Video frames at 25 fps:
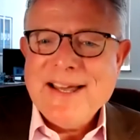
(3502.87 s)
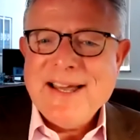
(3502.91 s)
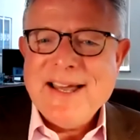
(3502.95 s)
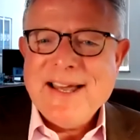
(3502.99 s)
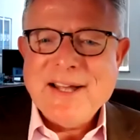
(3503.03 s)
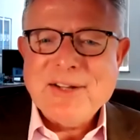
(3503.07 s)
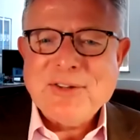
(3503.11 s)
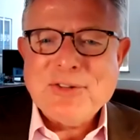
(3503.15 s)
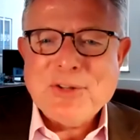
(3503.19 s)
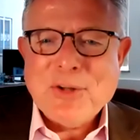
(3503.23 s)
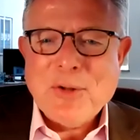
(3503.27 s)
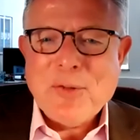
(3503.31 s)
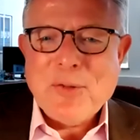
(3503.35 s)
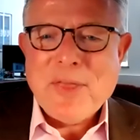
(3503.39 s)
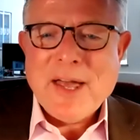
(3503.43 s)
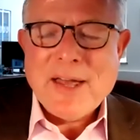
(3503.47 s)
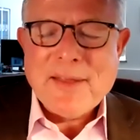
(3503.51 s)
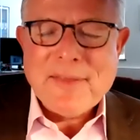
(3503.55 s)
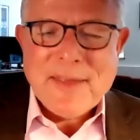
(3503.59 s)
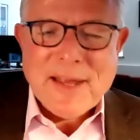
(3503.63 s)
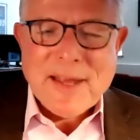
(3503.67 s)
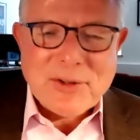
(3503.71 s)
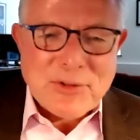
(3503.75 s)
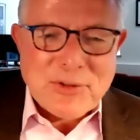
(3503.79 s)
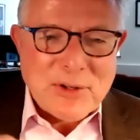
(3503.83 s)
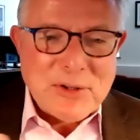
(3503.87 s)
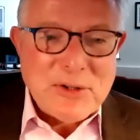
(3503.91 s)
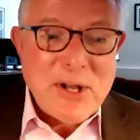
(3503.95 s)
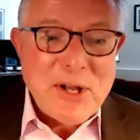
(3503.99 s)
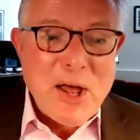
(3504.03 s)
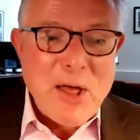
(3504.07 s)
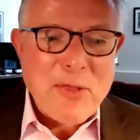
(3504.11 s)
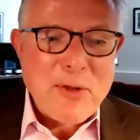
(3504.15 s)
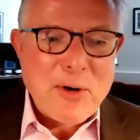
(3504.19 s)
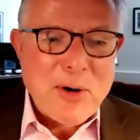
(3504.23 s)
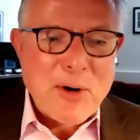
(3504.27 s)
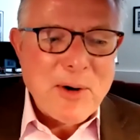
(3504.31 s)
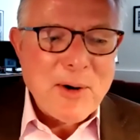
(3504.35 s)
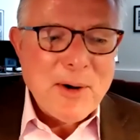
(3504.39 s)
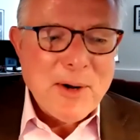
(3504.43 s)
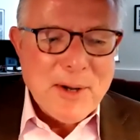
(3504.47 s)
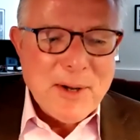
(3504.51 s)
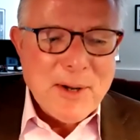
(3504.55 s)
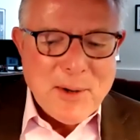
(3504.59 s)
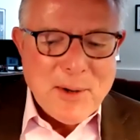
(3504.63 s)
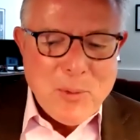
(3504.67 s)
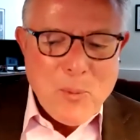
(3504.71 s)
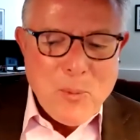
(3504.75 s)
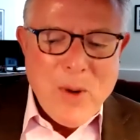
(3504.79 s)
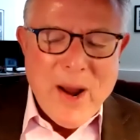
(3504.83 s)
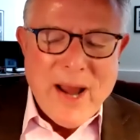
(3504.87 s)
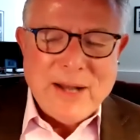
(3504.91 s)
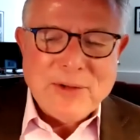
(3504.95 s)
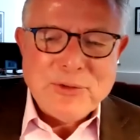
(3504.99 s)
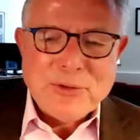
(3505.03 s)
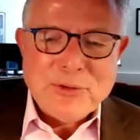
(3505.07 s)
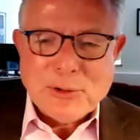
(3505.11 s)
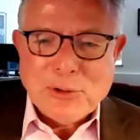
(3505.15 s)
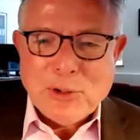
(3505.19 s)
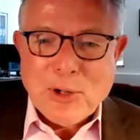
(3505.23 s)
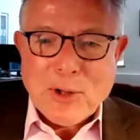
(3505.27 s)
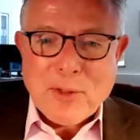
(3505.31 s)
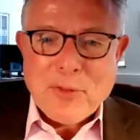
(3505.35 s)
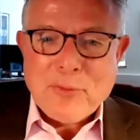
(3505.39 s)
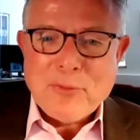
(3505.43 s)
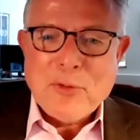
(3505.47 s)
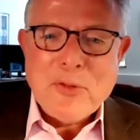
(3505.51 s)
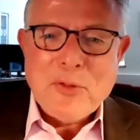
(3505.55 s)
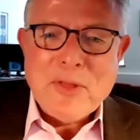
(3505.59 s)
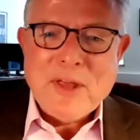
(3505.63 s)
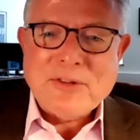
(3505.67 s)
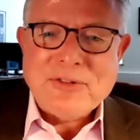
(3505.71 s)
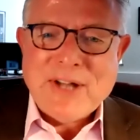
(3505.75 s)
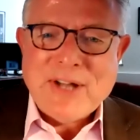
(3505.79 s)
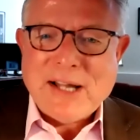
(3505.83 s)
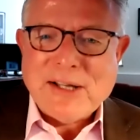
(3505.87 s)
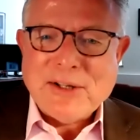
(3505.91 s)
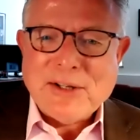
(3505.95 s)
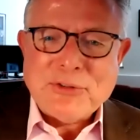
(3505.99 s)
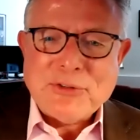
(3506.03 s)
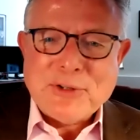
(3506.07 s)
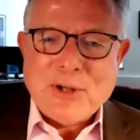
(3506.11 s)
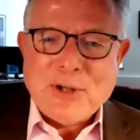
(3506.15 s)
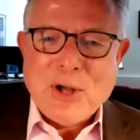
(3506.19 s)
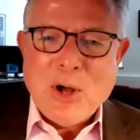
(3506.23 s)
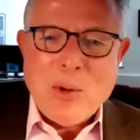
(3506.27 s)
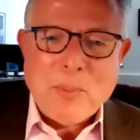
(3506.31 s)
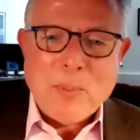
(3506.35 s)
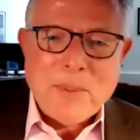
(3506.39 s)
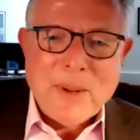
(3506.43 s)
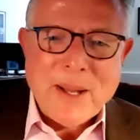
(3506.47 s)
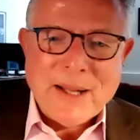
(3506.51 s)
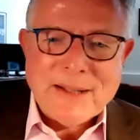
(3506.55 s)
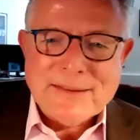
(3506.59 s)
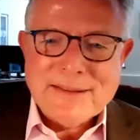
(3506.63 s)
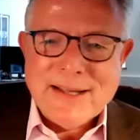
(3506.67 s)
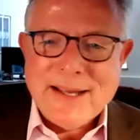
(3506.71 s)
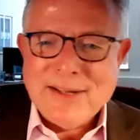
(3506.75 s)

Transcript: And so that that's another way to look through the telescope and,